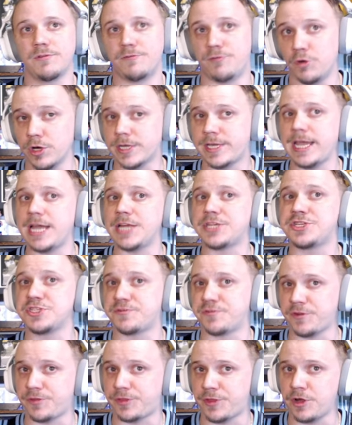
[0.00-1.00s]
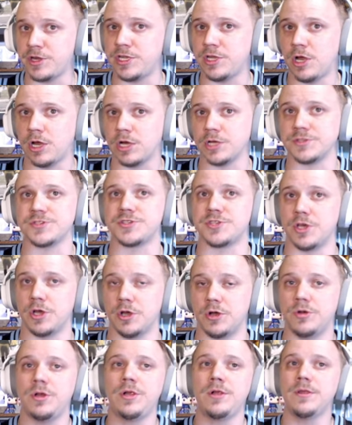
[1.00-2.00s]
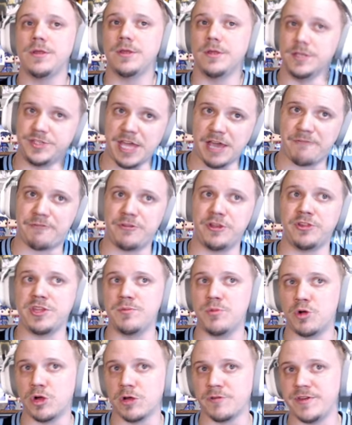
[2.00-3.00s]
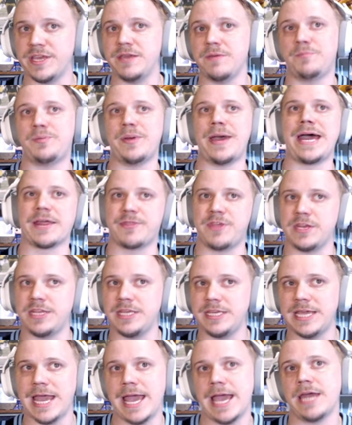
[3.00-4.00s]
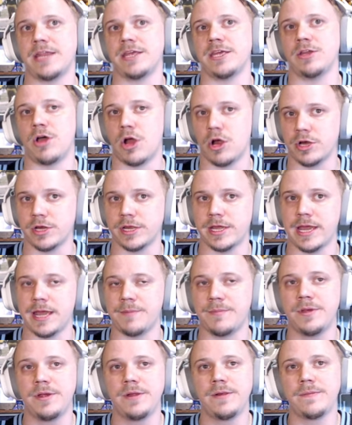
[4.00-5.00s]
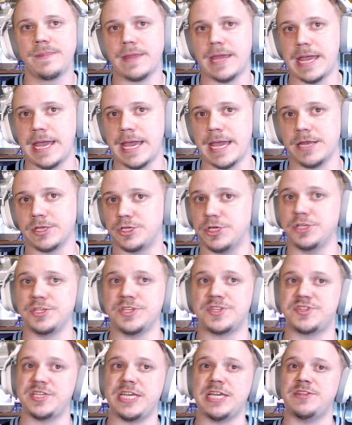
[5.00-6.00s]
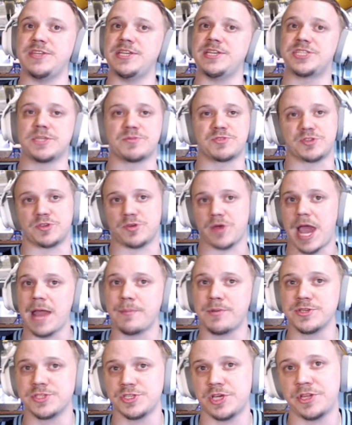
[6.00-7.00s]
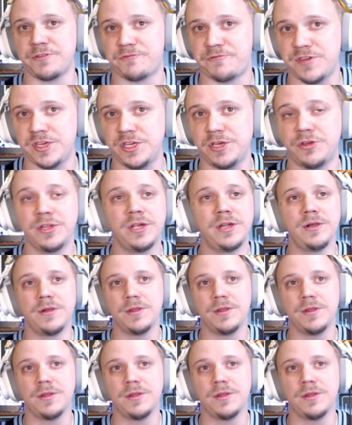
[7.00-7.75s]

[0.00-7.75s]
four catches for 30 yards. So definitely more of an impact than he had in our game. And good to see these subscribers on the field